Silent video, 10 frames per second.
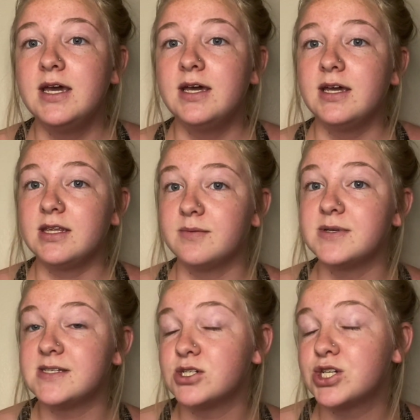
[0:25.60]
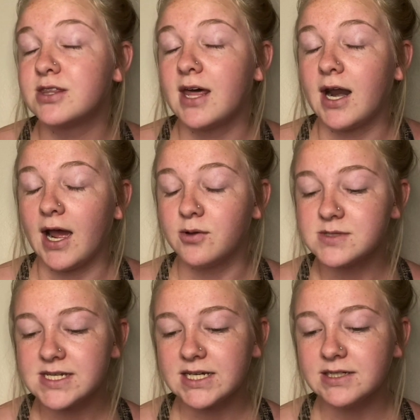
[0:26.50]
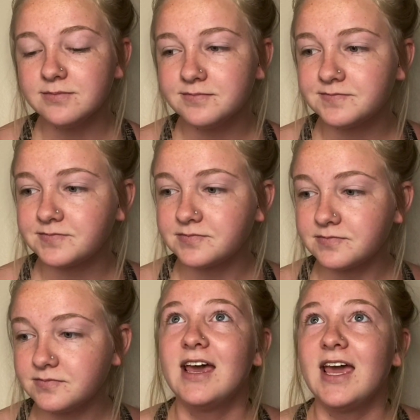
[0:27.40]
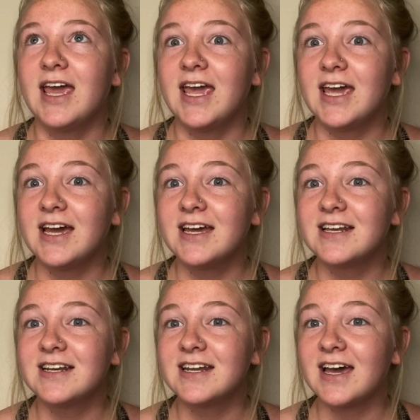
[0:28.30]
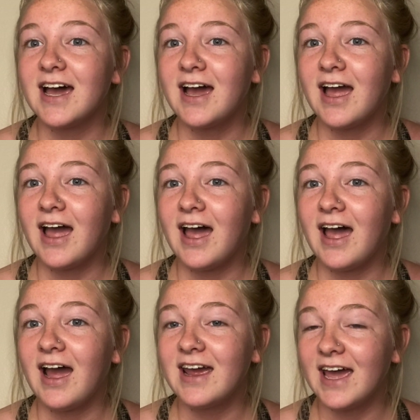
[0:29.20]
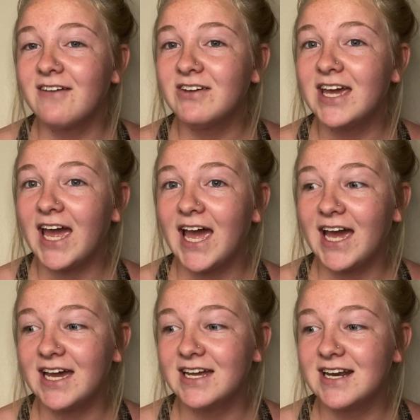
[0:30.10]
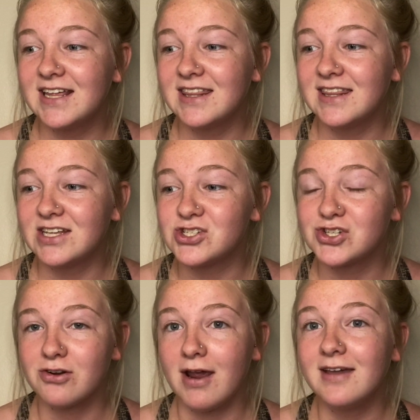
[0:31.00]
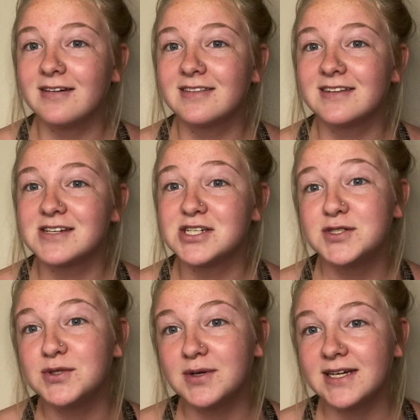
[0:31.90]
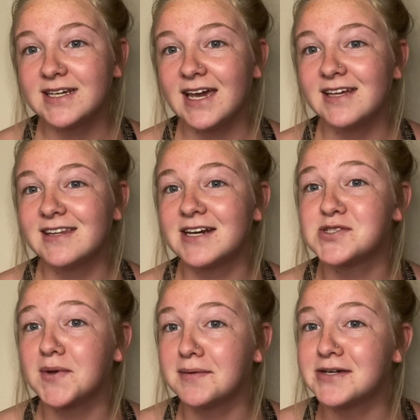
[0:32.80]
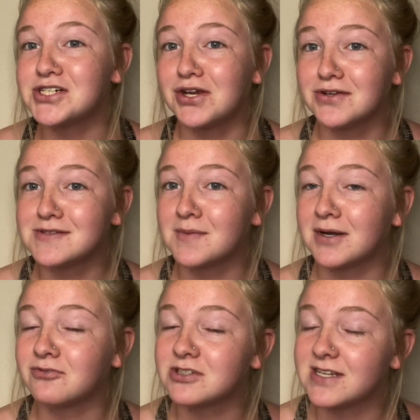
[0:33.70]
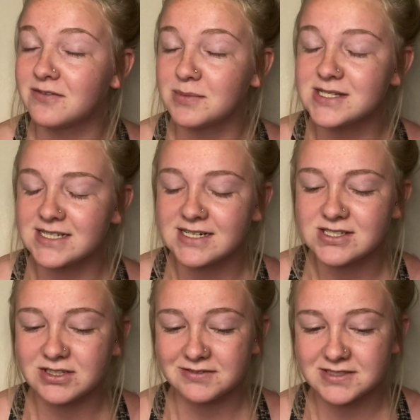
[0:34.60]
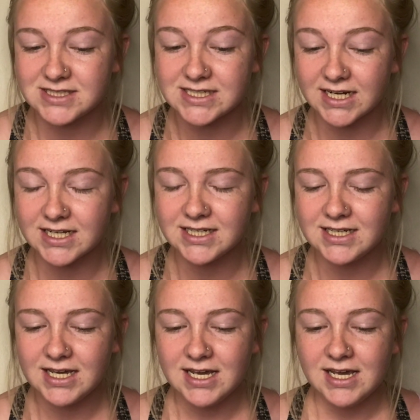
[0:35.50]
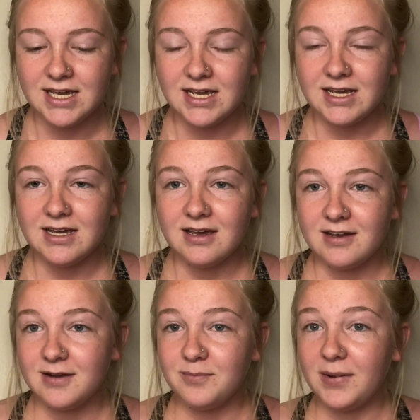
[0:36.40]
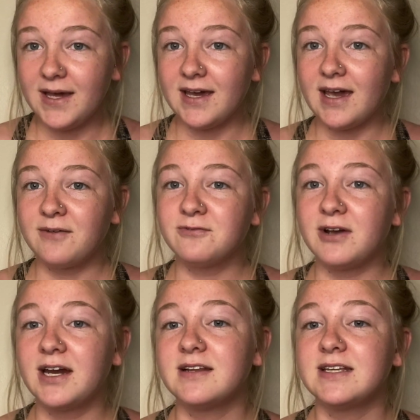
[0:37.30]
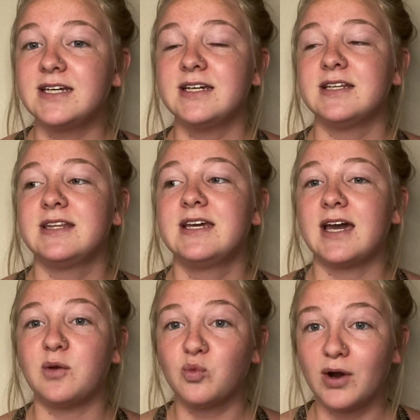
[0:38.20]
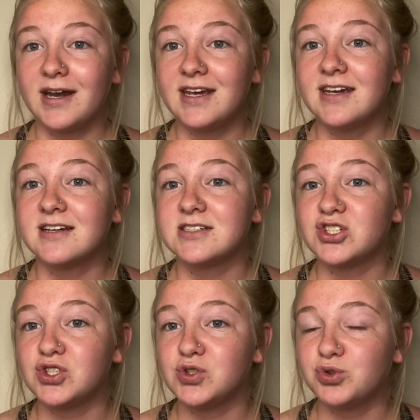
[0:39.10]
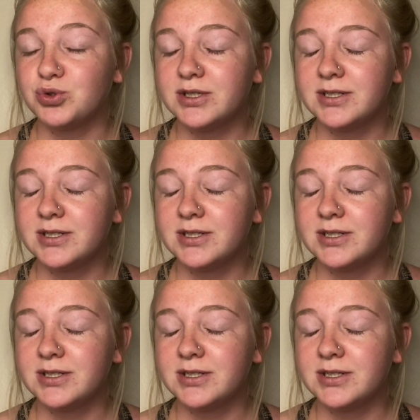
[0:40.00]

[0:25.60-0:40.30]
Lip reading: in the position that I was in. And I haven't had the strength to do it yet. That is why my channel has been up for 7 months and I still haven't done it. But I'm finally think I'm ready to